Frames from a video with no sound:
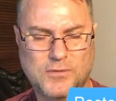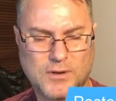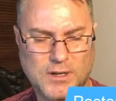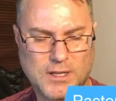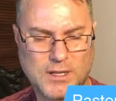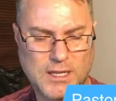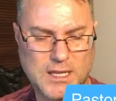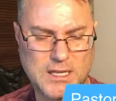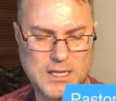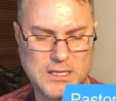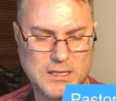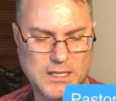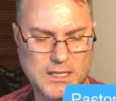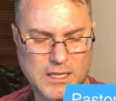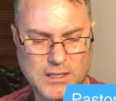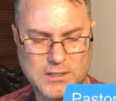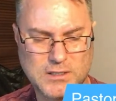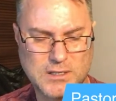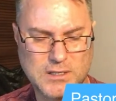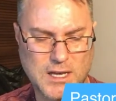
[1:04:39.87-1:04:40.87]
Oh,
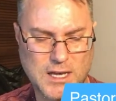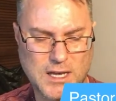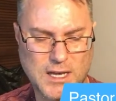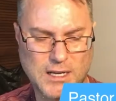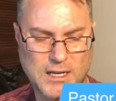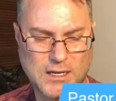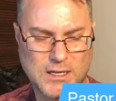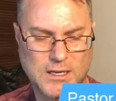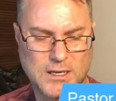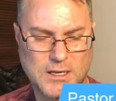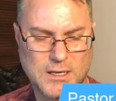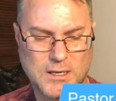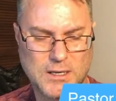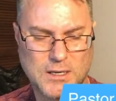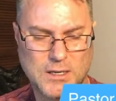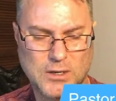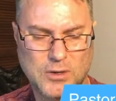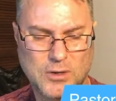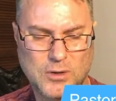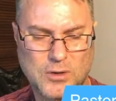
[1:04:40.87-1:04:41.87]
Lord God,
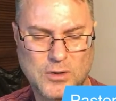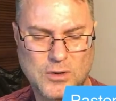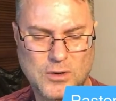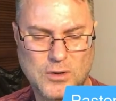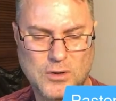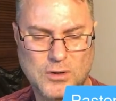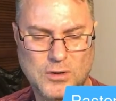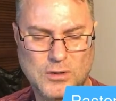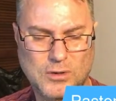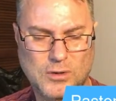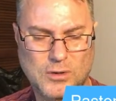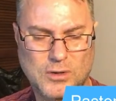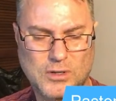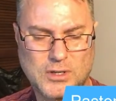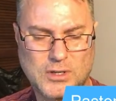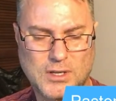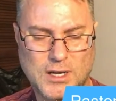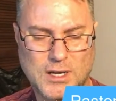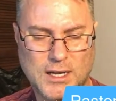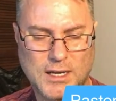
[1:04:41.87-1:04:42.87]
Lord, have your
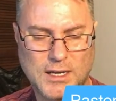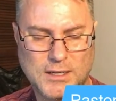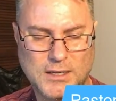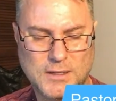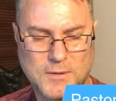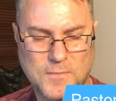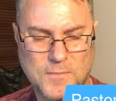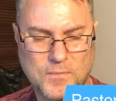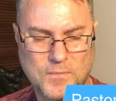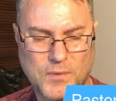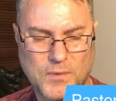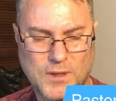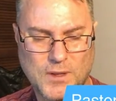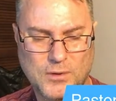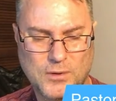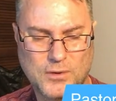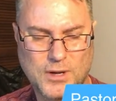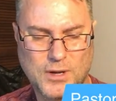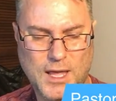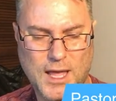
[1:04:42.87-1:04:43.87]
way in our church.